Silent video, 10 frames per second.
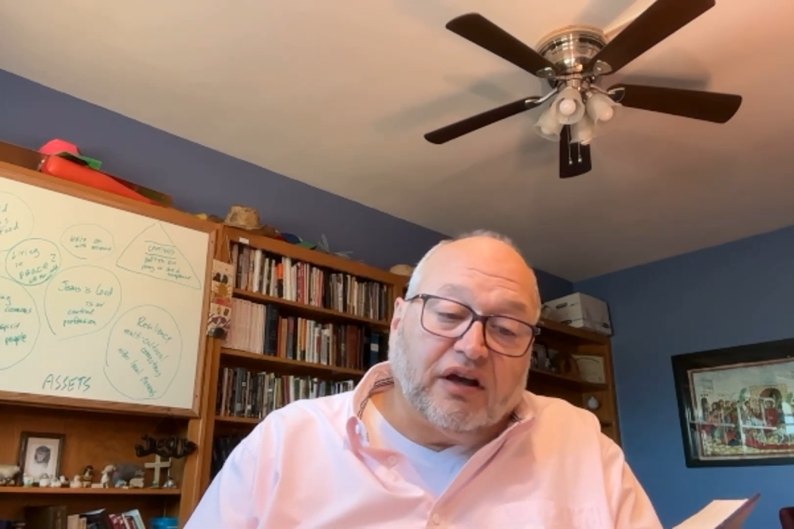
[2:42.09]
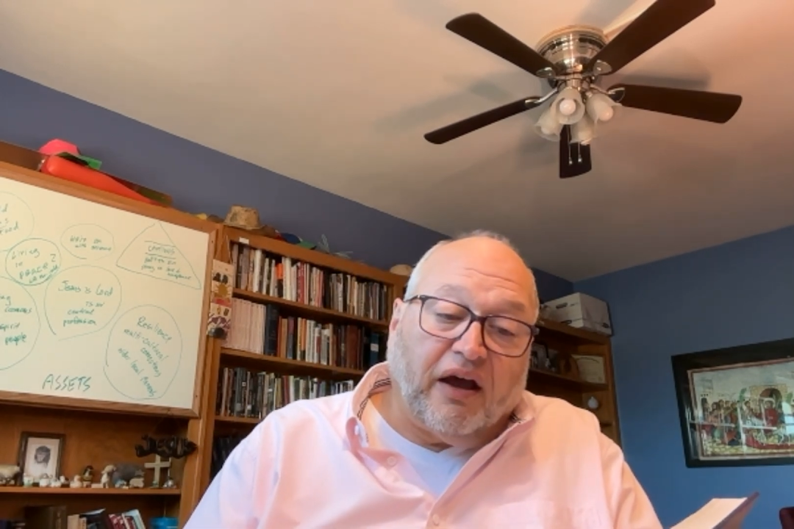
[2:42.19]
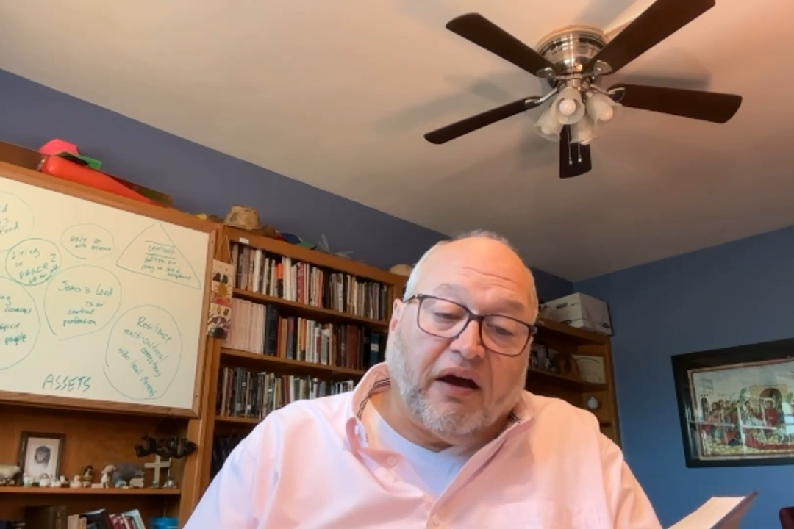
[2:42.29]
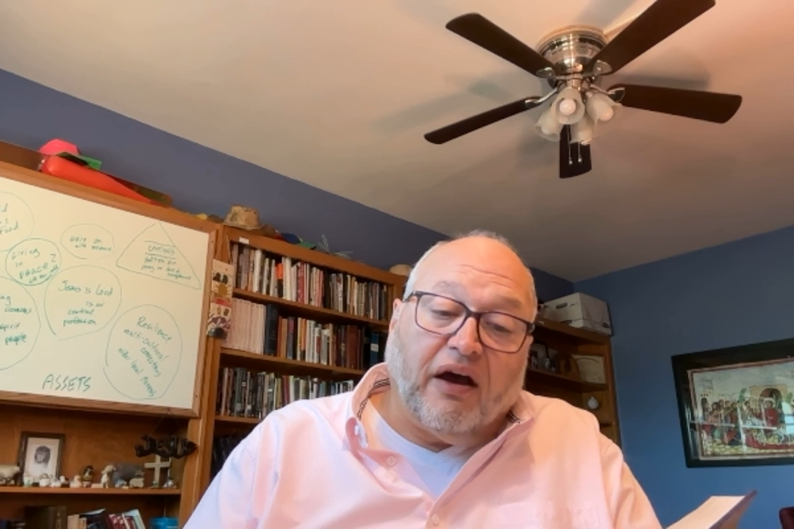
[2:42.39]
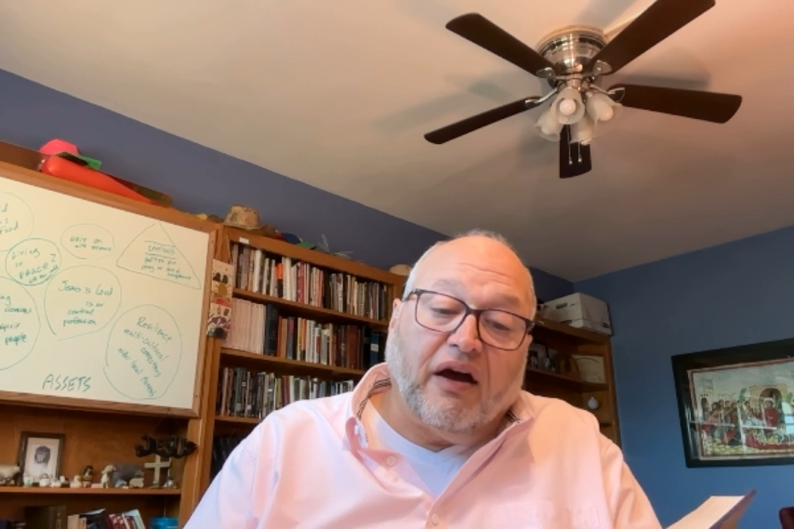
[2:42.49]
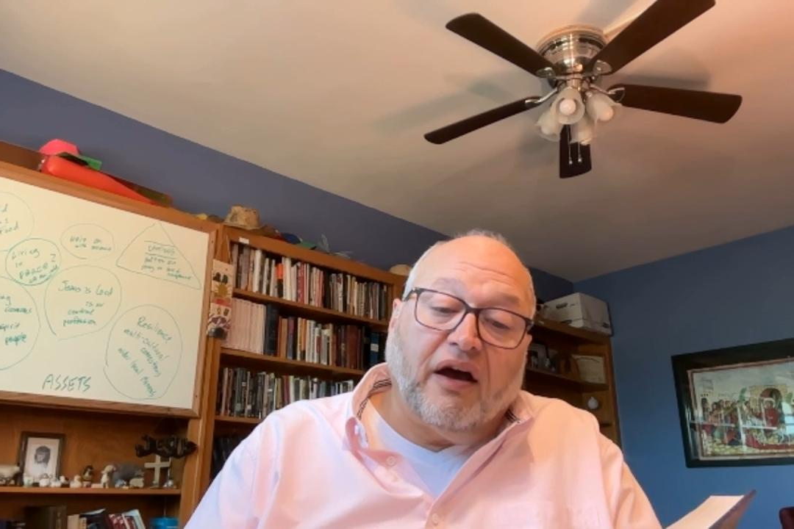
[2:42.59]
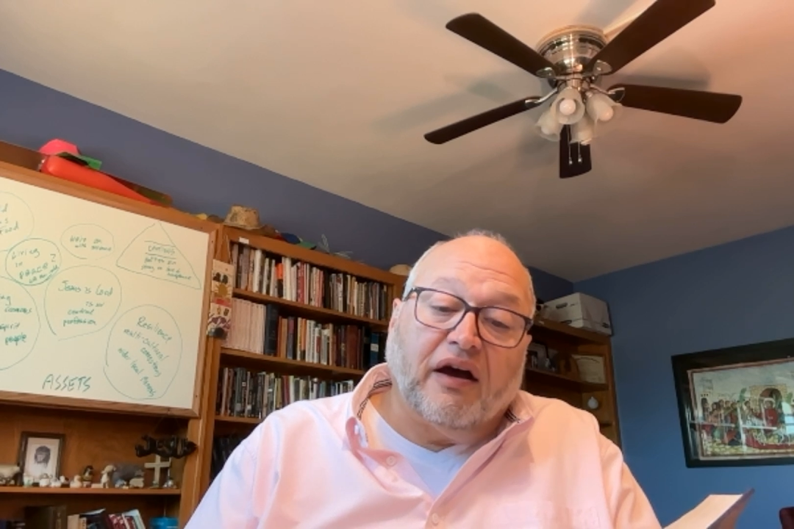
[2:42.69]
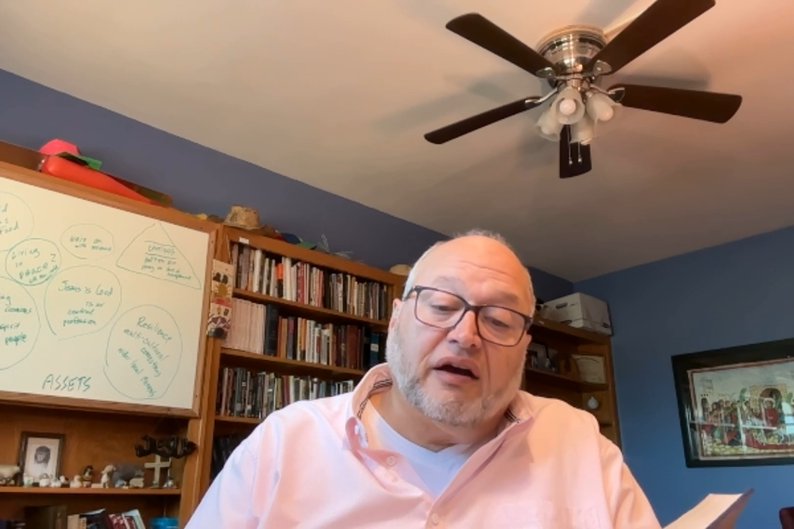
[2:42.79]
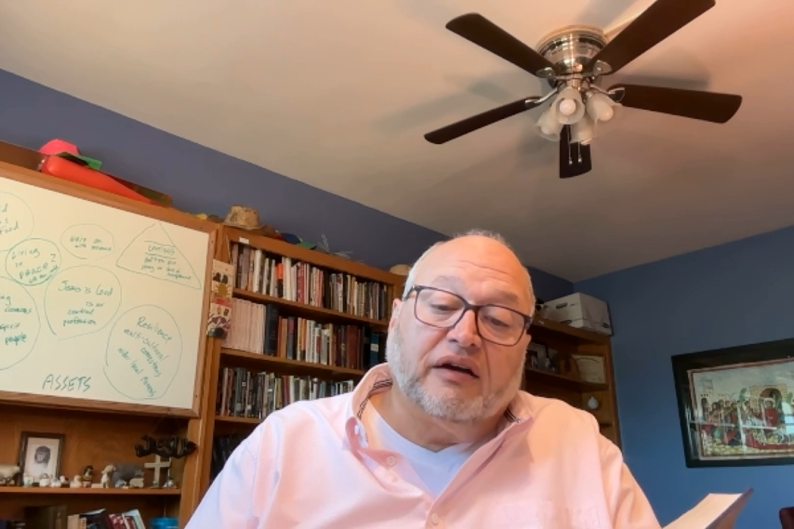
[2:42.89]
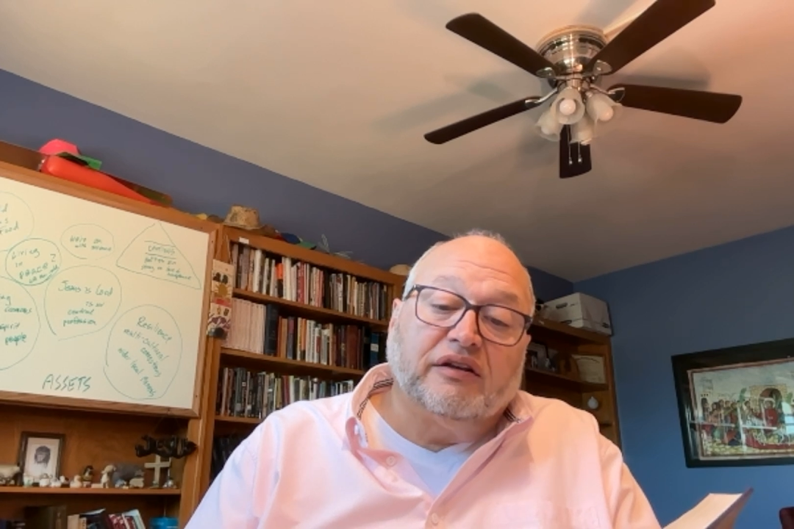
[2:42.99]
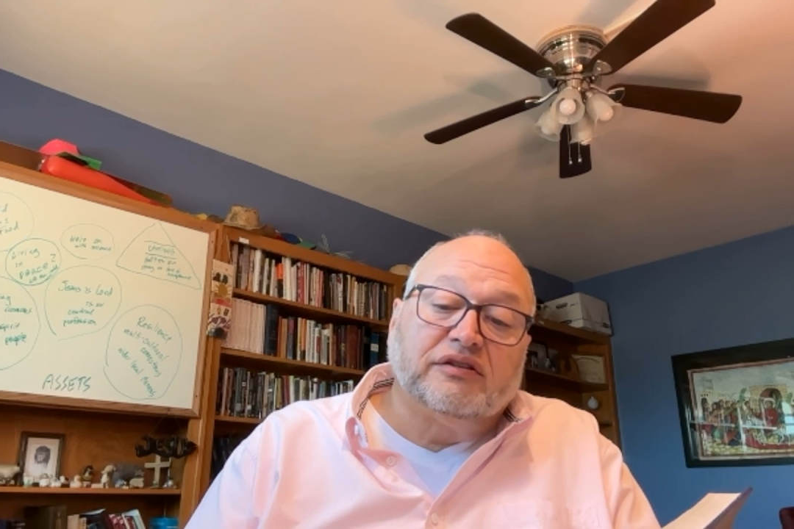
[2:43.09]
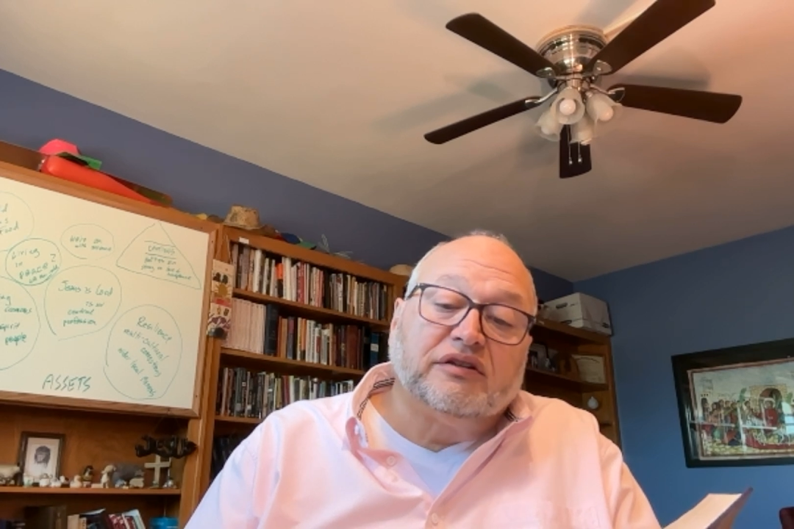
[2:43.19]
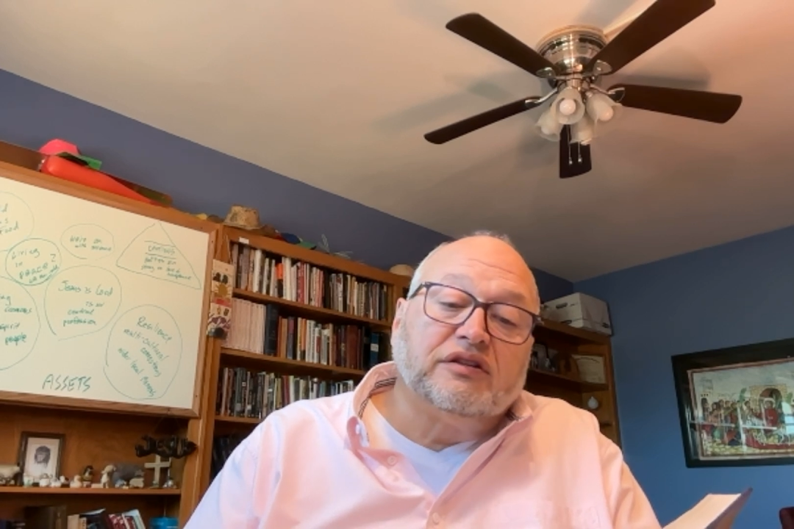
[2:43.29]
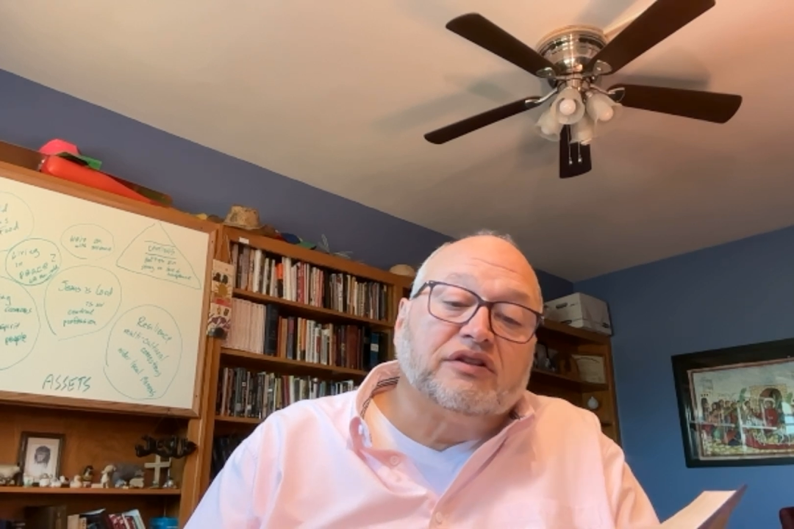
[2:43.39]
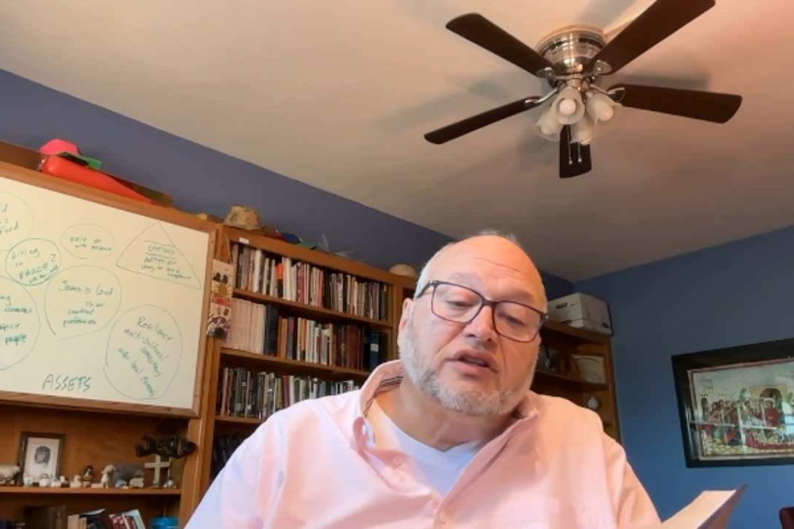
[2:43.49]

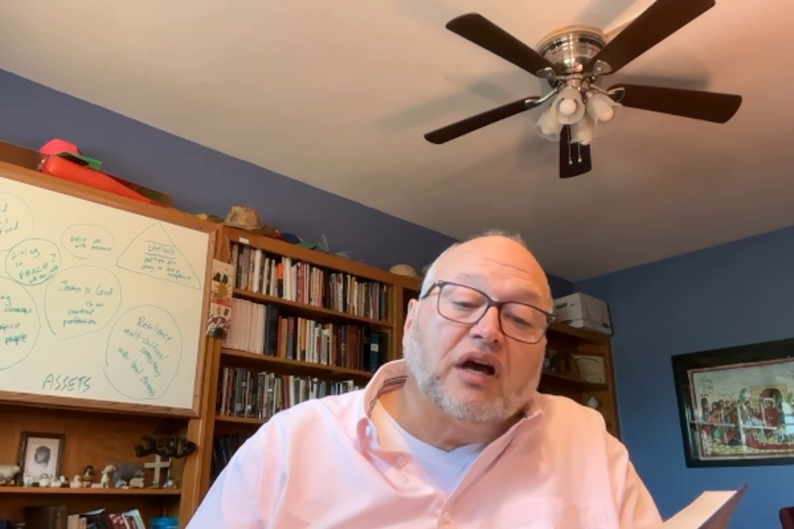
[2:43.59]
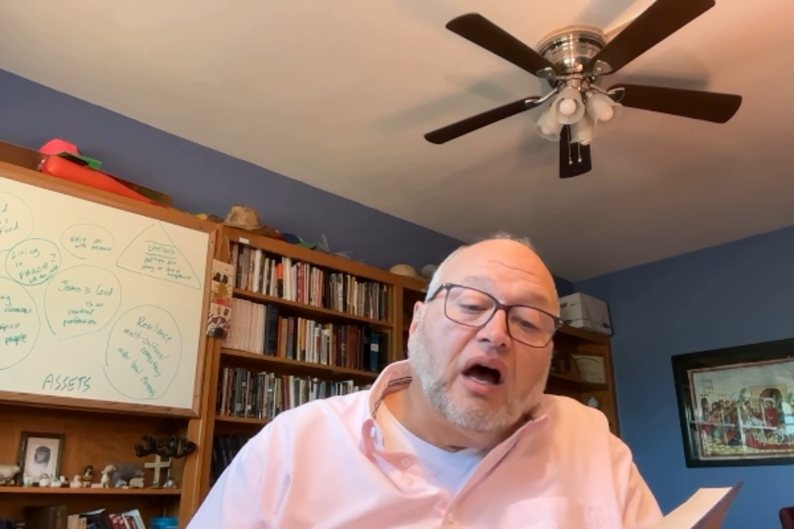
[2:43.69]
hand.